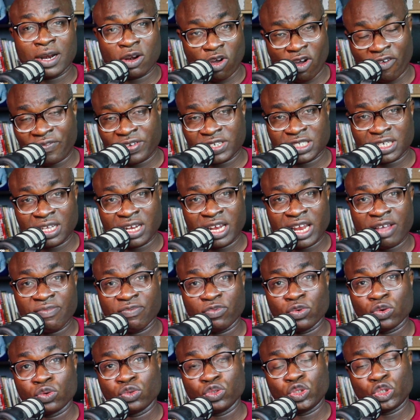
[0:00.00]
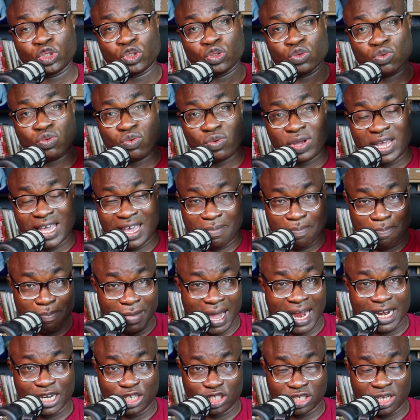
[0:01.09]
officer level to a
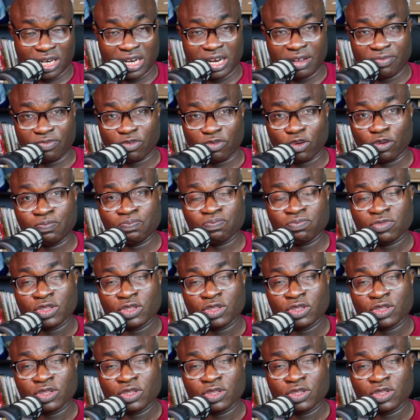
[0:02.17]
manager level,